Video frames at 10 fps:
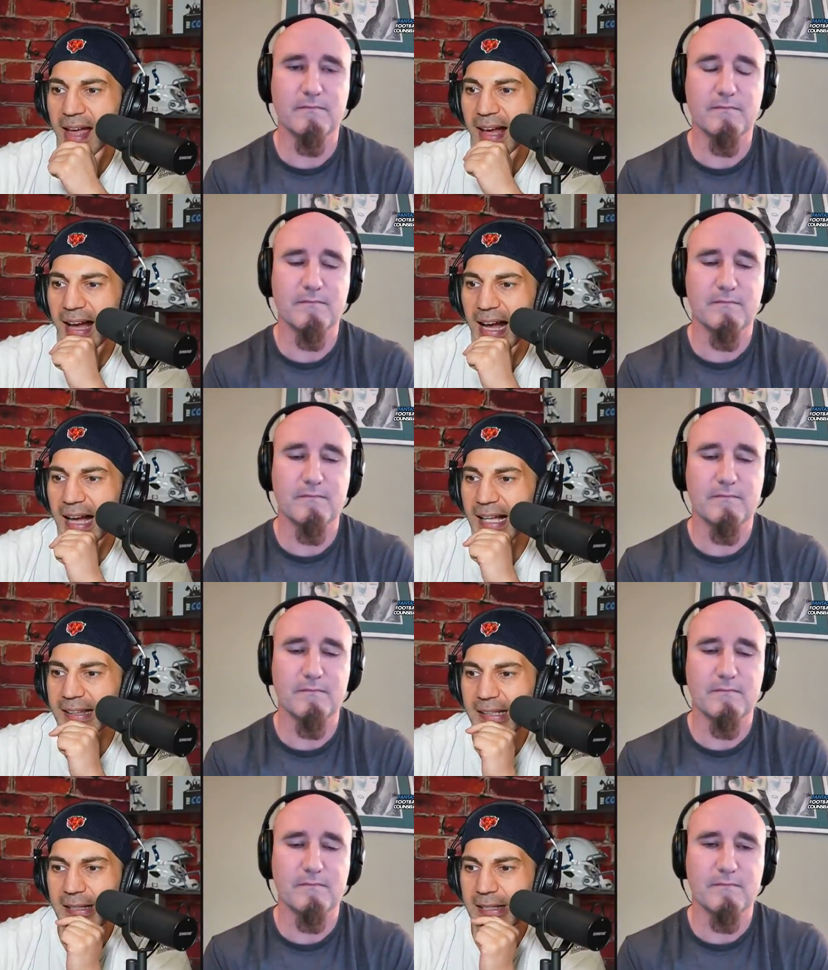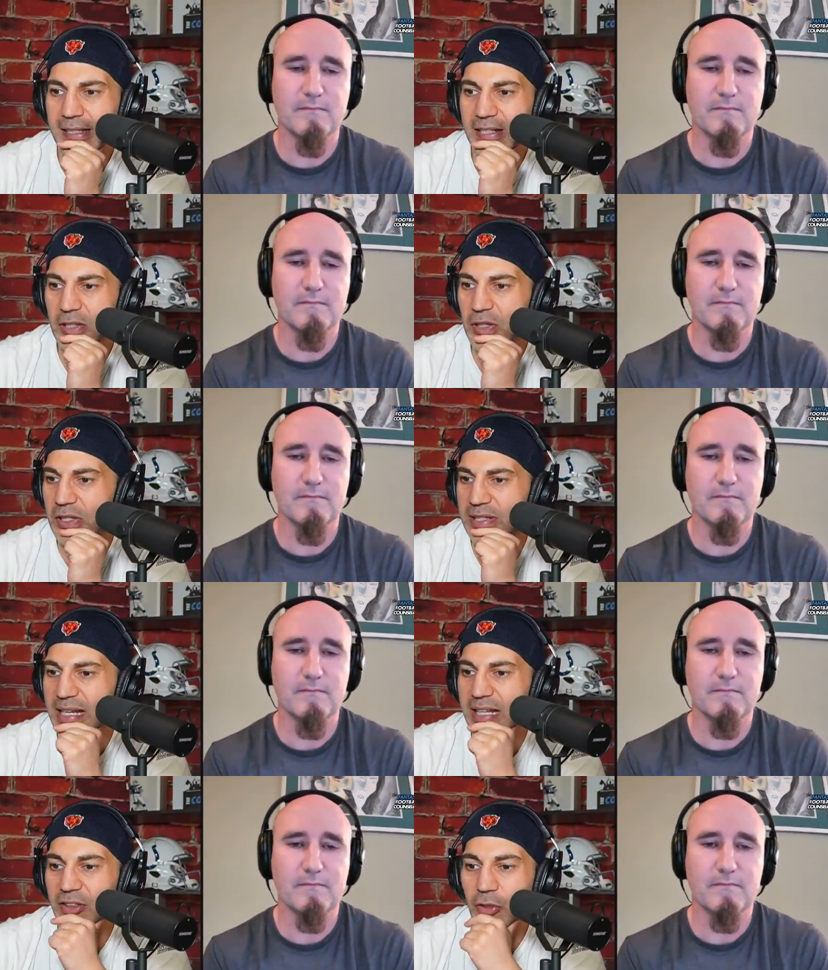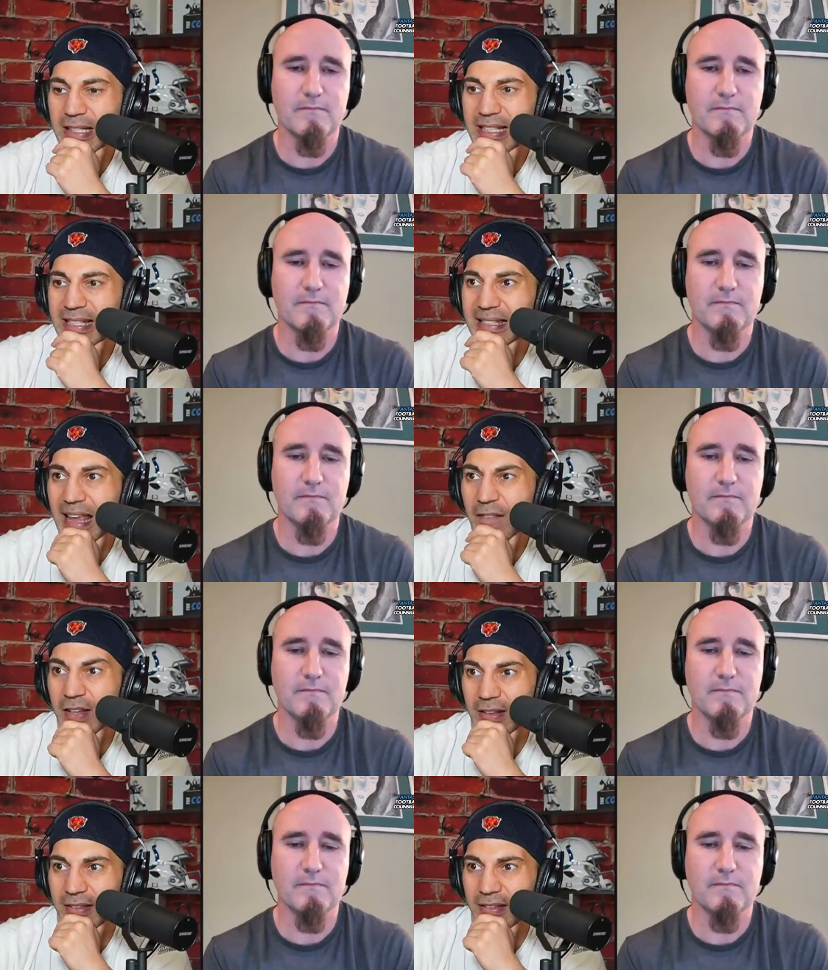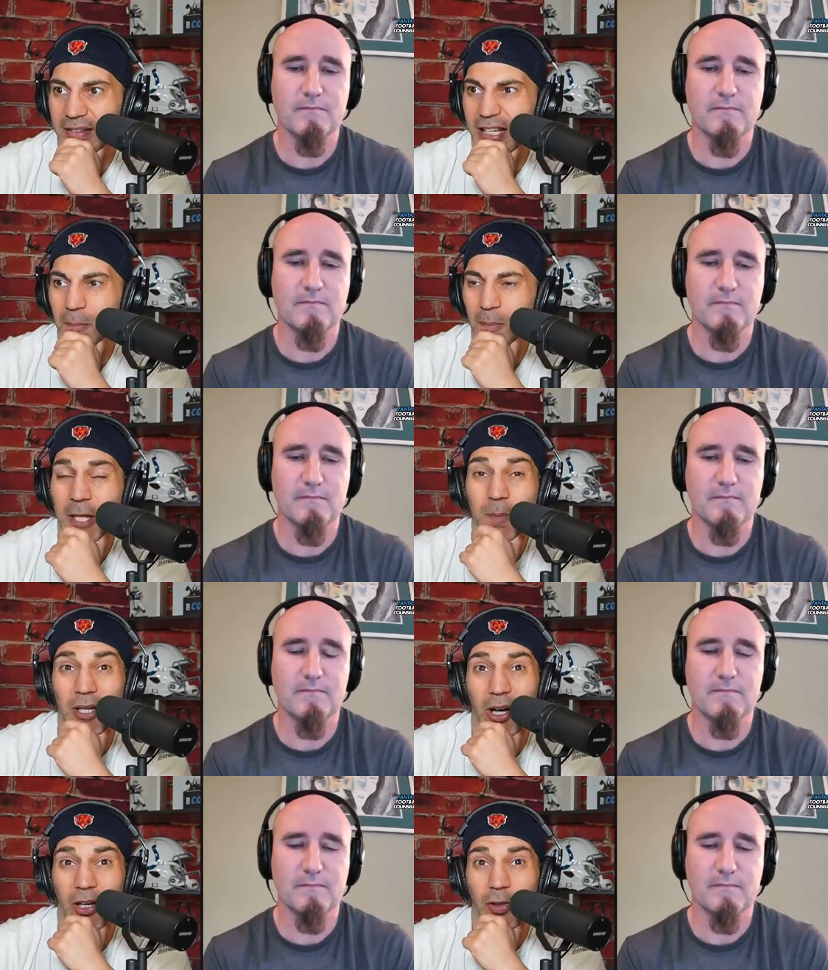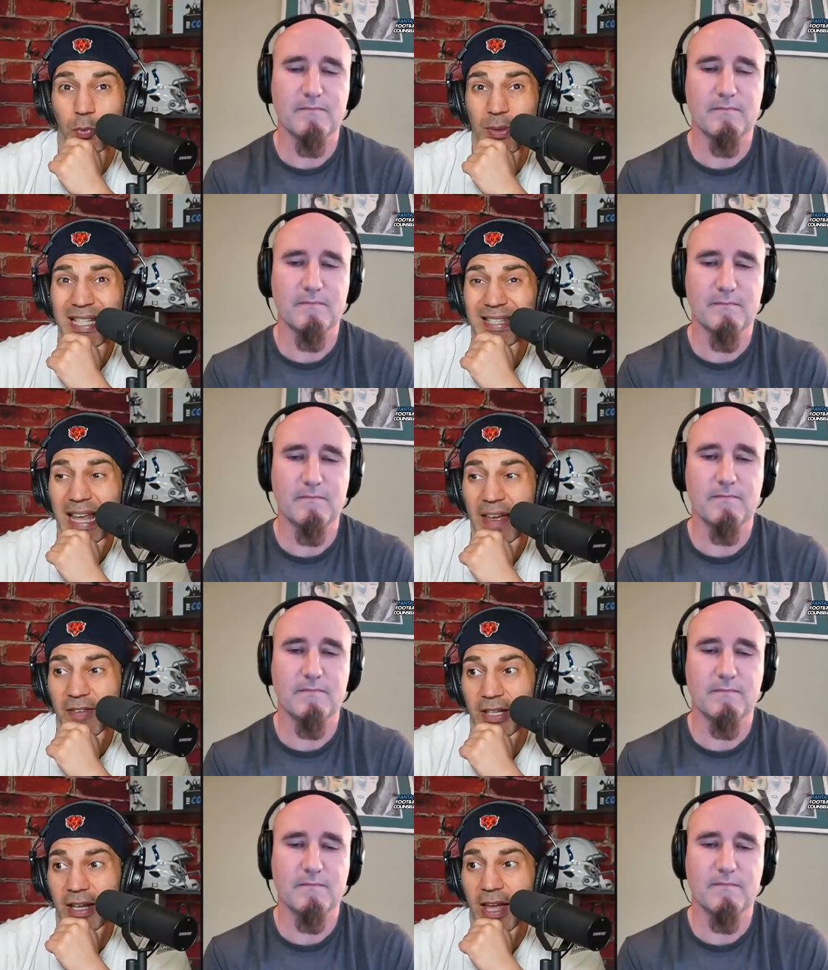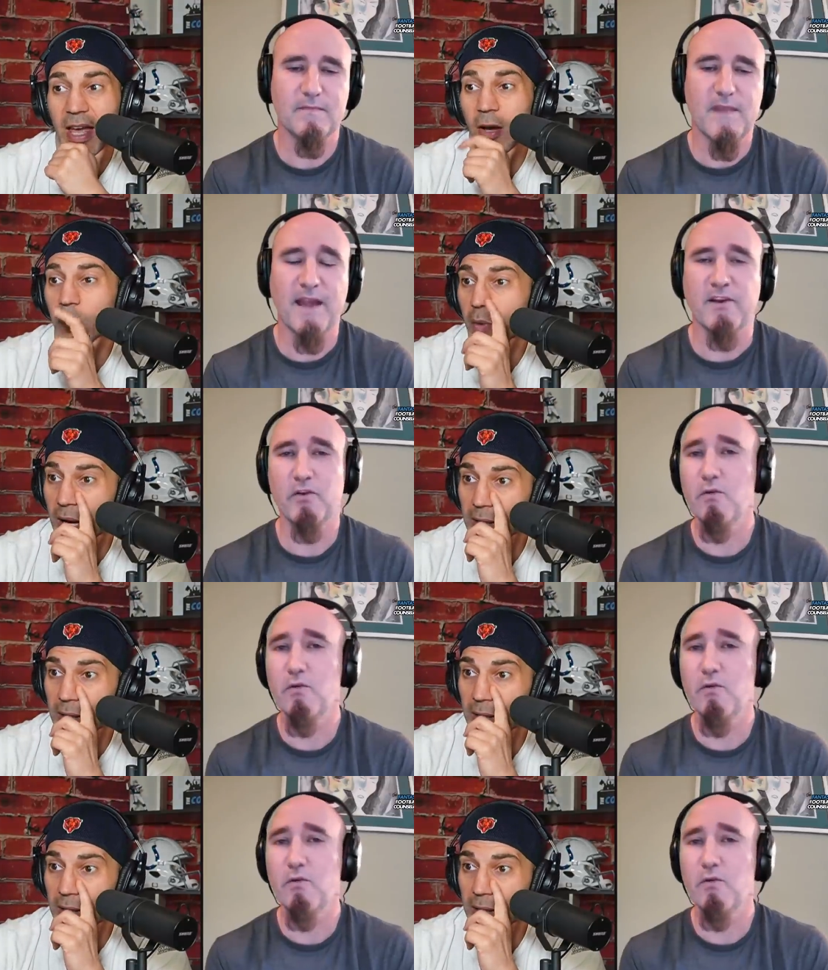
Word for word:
Speaker 1: uh, Thielen is thir sitting thirty-seventh in P P R, three seven. And well, you